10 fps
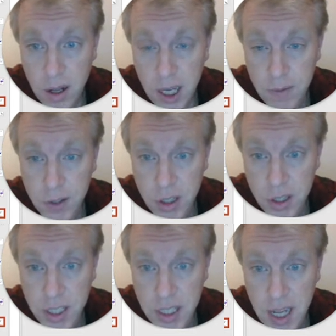Gives us
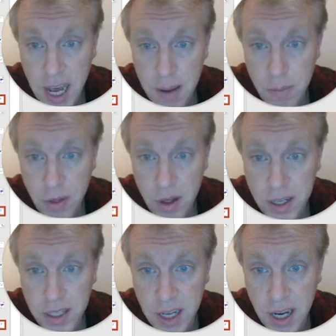the same
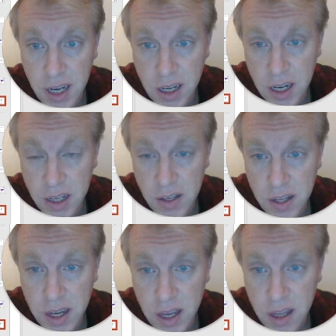13, can you
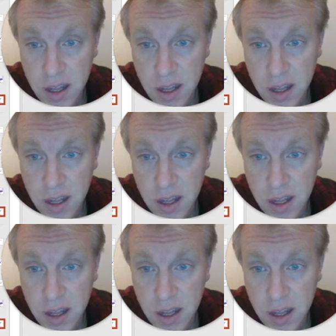see?